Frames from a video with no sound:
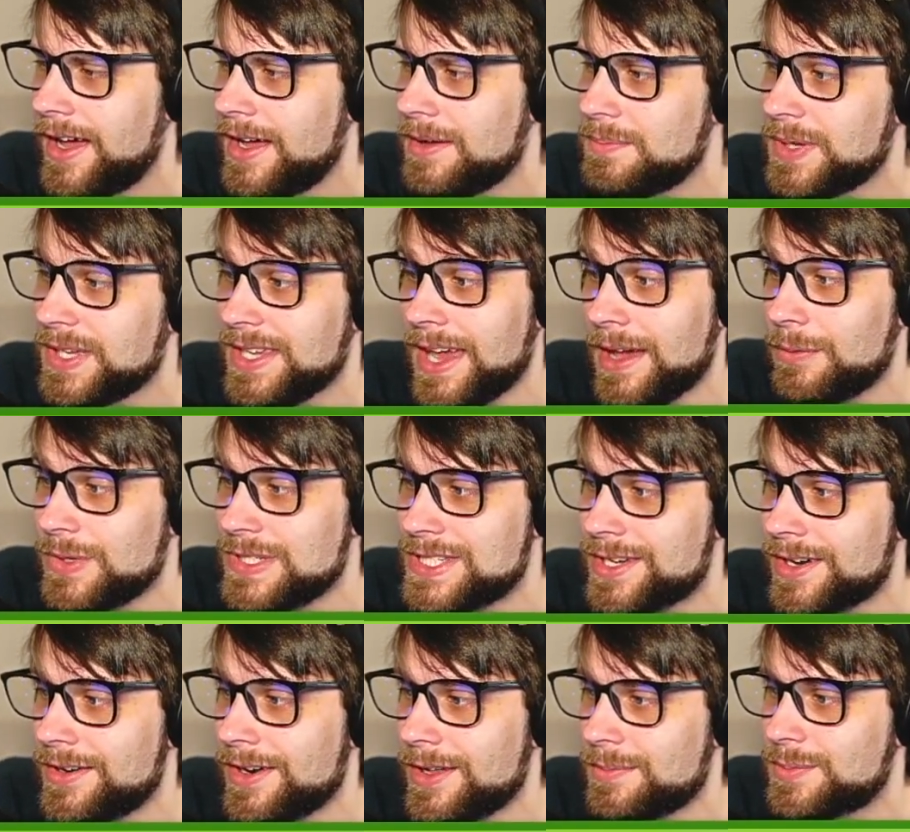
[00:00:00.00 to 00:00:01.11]
but yeah, we
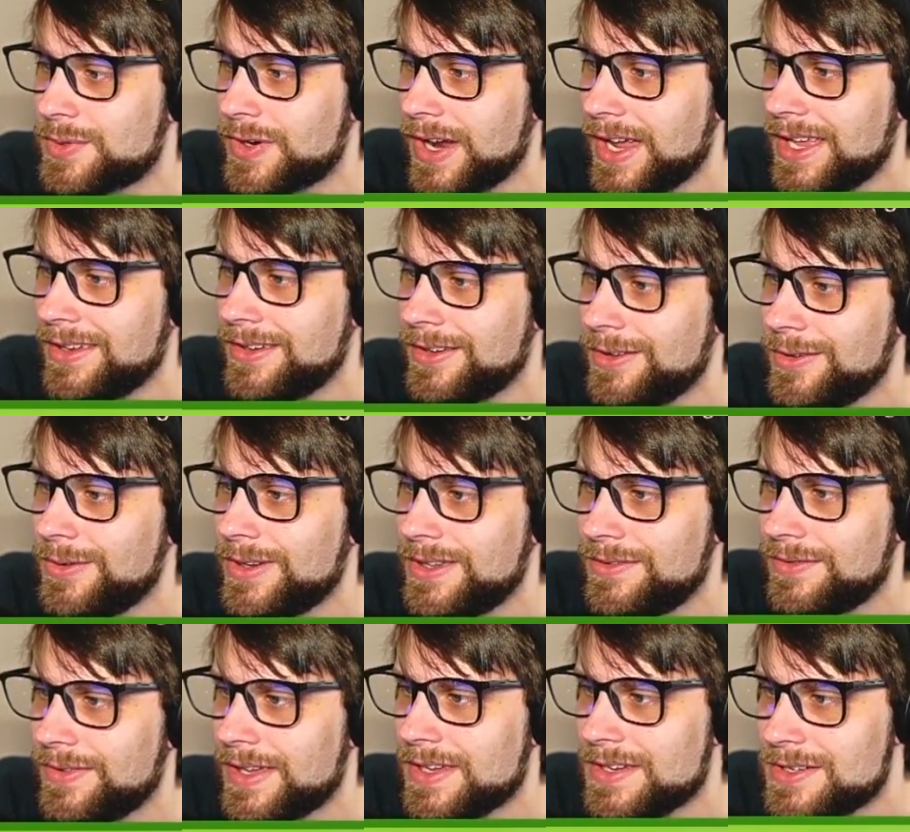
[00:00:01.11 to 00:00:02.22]
started a brand new
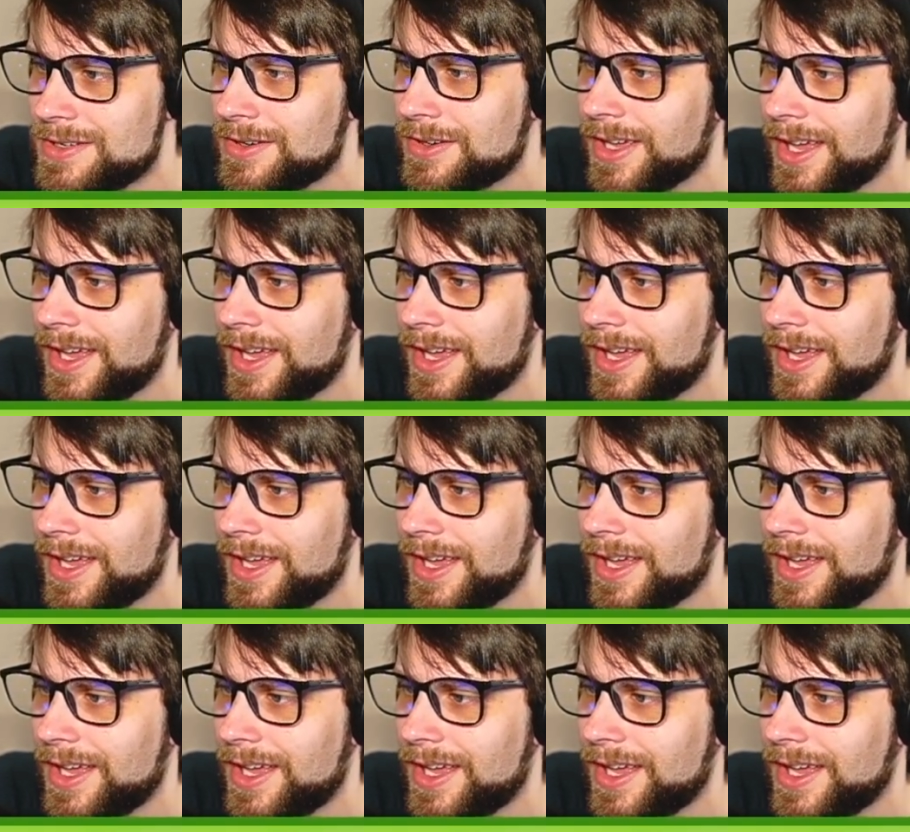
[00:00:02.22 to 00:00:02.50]
adventure,